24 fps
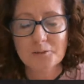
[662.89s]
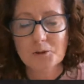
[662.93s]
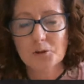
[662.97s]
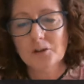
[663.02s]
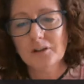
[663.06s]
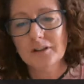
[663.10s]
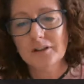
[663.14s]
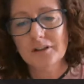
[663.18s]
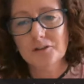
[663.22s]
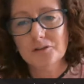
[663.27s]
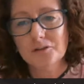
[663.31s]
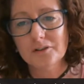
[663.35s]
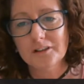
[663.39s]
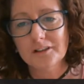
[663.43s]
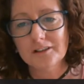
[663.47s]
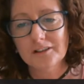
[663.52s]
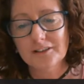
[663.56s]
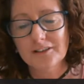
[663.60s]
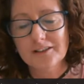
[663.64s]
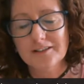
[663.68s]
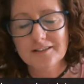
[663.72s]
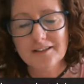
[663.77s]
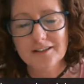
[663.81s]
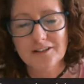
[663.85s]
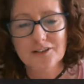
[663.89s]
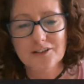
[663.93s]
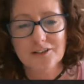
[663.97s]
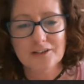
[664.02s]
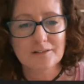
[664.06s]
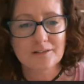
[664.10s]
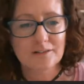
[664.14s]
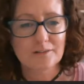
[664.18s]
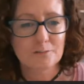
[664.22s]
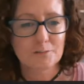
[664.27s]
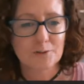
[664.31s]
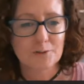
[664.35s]
I'm calling hook and learn
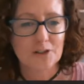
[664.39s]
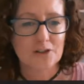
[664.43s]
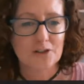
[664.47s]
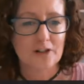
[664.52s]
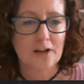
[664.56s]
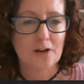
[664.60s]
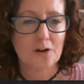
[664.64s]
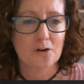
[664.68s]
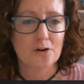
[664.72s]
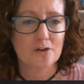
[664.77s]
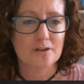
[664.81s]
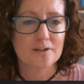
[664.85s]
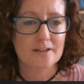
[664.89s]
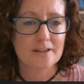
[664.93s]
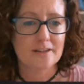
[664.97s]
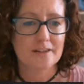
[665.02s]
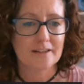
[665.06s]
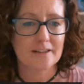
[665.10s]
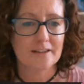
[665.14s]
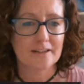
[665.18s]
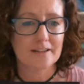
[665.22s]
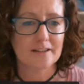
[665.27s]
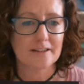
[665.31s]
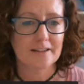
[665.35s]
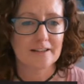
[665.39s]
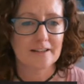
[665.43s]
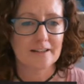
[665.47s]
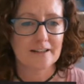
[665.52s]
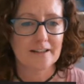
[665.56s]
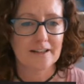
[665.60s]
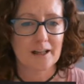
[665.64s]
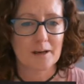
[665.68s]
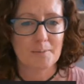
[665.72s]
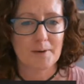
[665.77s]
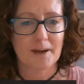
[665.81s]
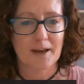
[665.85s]
session, which I host in the
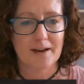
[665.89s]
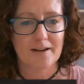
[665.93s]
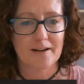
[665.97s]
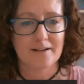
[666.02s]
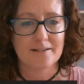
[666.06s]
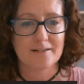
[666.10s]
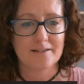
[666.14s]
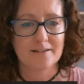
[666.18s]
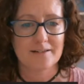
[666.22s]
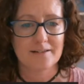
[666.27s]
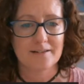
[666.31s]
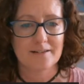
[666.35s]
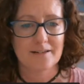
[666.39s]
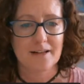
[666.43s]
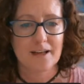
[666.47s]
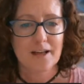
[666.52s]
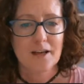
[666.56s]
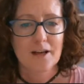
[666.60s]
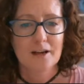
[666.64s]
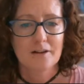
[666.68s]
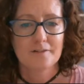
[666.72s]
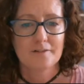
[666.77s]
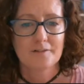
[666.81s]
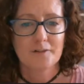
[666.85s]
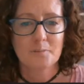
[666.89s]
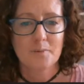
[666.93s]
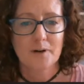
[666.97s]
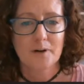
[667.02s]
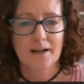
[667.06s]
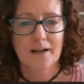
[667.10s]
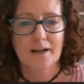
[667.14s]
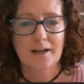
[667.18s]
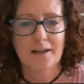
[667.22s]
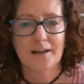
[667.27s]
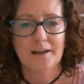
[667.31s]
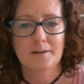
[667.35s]
clubhouse for
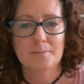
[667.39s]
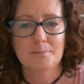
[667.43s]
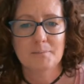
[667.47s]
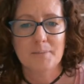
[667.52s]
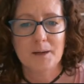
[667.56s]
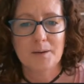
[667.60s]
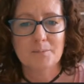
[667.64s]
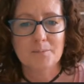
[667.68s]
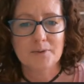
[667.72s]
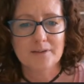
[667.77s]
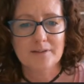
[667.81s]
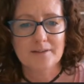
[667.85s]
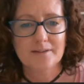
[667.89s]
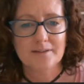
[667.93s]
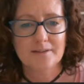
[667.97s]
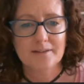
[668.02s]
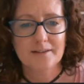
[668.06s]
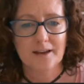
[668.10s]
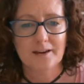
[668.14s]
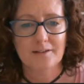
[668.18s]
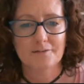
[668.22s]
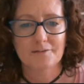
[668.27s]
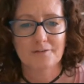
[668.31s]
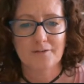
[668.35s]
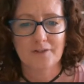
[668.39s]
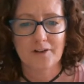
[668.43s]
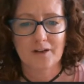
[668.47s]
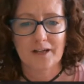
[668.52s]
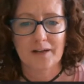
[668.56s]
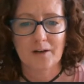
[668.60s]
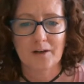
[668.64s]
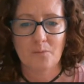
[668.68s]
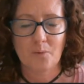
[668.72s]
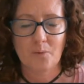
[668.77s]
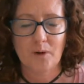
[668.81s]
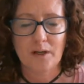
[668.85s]
my members
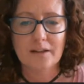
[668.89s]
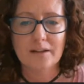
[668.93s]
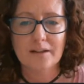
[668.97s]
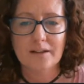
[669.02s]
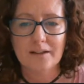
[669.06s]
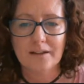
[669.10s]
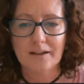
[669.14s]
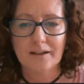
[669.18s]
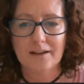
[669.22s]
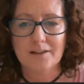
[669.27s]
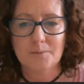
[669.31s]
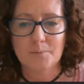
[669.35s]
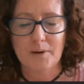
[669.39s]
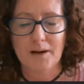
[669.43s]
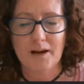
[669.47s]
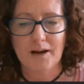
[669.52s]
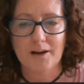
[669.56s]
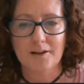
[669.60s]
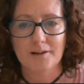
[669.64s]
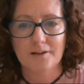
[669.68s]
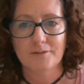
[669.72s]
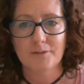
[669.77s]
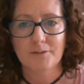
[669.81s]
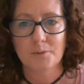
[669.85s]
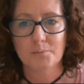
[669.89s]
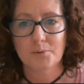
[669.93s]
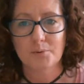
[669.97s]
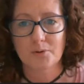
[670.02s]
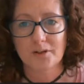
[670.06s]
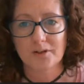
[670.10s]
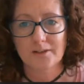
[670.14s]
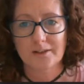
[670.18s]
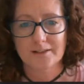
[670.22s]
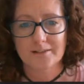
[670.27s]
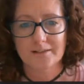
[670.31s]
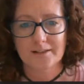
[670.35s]
every week as part of the
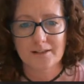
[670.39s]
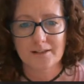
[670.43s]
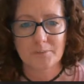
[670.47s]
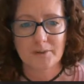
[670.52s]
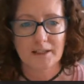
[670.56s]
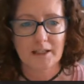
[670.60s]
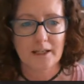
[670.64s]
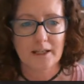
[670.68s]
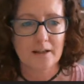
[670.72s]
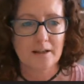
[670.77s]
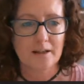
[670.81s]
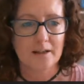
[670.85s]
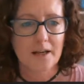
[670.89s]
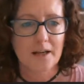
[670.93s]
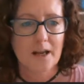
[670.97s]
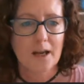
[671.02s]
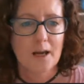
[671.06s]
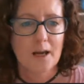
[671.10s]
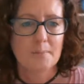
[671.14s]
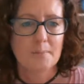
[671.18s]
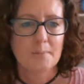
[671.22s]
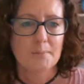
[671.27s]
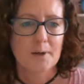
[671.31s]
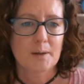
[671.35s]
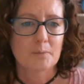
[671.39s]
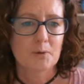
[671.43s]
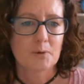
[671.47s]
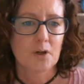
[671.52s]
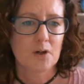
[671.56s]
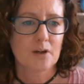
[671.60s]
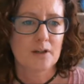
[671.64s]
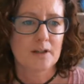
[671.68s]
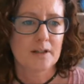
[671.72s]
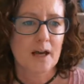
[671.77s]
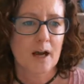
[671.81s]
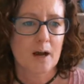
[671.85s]
projects that we get. But I'm
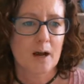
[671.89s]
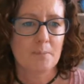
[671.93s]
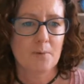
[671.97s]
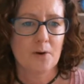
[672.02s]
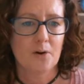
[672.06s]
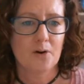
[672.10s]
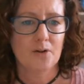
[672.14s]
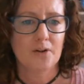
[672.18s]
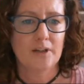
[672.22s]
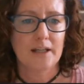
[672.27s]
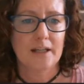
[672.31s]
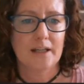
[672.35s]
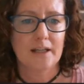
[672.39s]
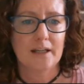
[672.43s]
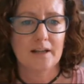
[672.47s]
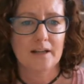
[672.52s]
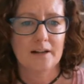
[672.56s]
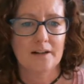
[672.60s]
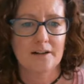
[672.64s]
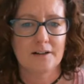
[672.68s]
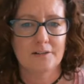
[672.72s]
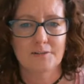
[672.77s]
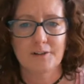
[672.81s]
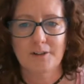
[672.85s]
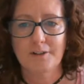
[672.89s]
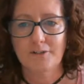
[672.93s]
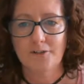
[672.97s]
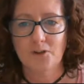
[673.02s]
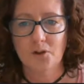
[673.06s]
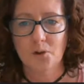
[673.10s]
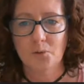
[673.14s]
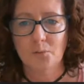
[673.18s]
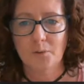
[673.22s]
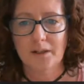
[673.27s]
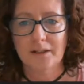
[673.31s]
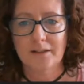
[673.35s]
going to come on here every
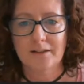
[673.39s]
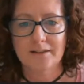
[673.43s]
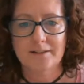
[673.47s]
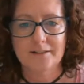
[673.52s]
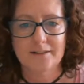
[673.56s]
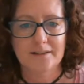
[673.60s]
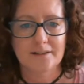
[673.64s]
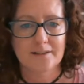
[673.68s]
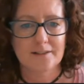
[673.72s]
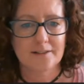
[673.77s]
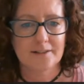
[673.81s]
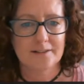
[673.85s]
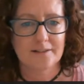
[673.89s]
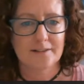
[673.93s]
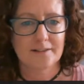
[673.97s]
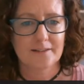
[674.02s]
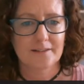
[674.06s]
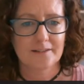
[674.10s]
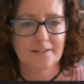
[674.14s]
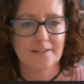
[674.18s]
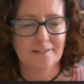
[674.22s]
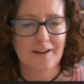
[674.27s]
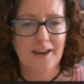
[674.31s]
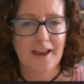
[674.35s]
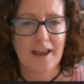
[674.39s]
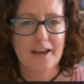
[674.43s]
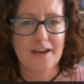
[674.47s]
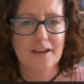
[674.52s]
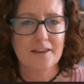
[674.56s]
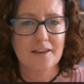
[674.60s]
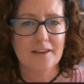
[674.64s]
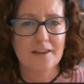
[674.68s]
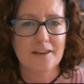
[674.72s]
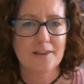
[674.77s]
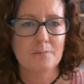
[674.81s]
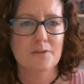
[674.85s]
few weeks and just
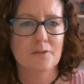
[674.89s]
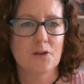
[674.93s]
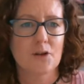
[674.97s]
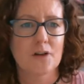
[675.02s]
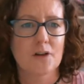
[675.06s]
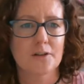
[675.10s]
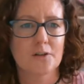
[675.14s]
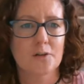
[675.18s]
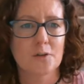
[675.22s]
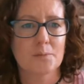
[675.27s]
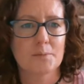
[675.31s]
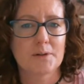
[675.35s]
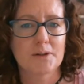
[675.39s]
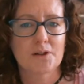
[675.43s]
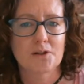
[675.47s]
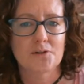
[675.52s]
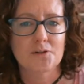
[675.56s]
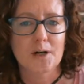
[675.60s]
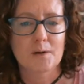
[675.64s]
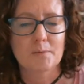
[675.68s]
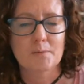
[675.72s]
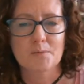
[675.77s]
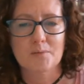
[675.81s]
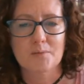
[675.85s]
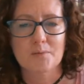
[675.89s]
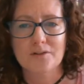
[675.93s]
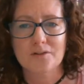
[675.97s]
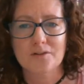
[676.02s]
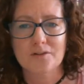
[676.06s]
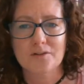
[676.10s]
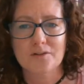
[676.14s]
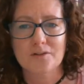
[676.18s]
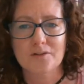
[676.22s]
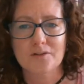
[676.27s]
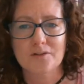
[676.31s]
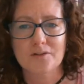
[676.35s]
anything we've got a little bit of trouble
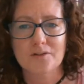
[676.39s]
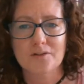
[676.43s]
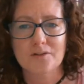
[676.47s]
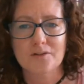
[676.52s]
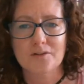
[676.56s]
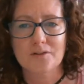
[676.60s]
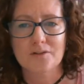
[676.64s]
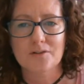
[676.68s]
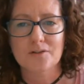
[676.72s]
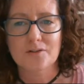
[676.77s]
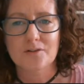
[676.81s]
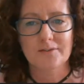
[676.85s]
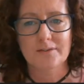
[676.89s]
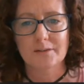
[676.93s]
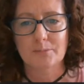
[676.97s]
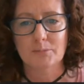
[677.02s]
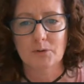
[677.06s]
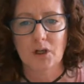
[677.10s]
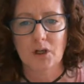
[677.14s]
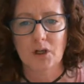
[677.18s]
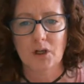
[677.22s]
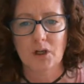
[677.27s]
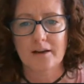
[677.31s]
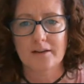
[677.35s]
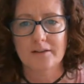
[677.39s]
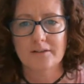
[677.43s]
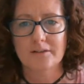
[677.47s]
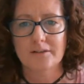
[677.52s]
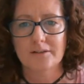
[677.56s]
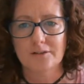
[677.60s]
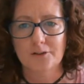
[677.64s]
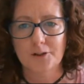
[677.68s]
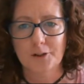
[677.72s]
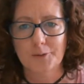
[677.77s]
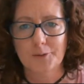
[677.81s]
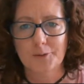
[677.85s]
with is crochet, I'll give some
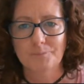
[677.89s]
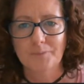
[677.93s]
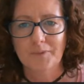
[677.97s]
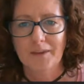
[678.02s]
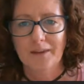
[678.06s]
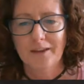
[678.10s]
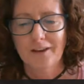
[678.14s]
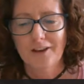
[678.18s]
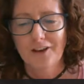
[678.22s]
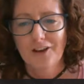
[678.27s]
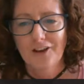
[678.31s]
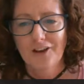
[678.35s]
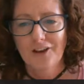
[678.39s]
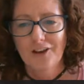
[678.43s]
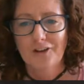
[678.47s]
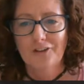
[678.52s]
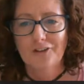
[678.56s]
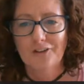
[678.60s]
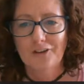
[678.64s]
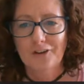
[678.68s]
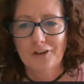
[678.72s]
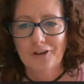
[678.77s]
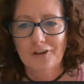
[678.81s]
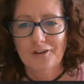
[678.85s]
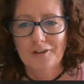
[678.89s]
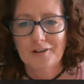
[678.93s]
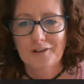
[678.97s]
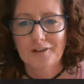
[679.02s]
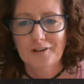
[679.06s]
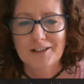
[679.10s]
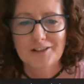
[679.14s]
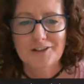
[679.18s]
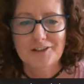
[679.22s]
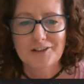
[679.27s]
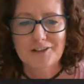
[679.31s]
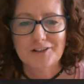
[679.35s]
guidance to.
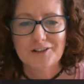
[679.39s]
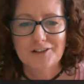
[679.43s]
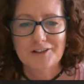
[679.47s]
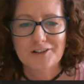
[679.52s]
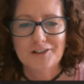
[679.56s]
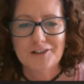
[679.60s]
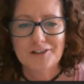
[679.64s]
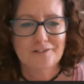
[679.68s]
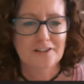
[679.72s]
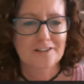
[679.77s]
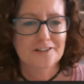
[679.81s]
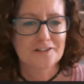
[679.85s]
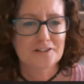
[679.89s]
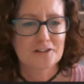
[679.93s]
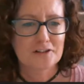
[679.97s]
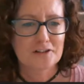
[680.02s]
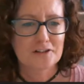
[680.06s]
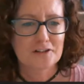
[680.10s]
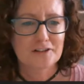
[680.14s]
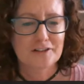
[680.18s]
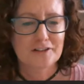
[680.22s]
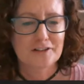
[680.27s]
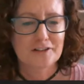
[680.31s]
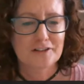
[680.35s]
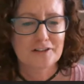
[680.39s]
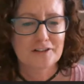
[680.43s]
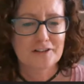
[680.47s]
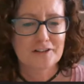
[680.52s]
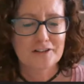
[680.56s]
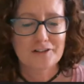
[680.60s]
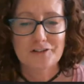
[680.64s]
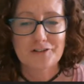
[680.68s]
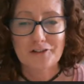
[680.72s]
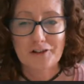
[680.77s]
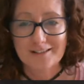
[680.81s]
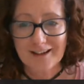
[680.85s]
So make sure you follow so that you
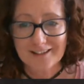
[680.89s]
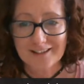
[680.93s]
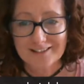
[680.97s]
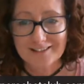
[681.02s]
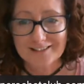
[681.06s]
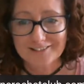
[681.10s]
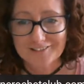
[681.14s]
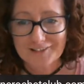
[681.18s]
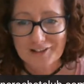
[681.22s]
miss out.